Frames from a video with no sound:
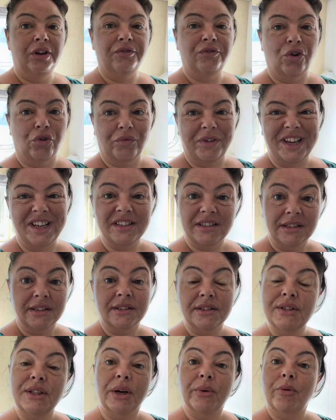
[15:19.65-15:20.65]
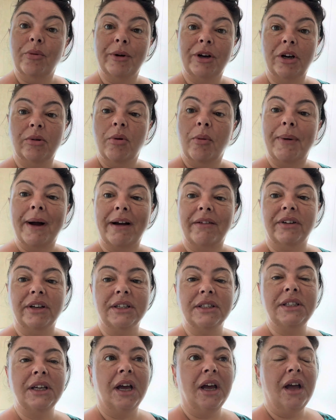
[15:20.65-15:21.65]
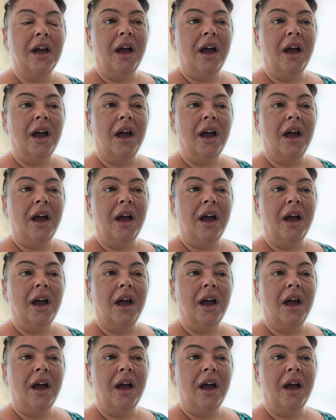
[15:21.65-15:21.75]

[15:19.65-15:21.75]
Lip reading: for reasons that will become apparent.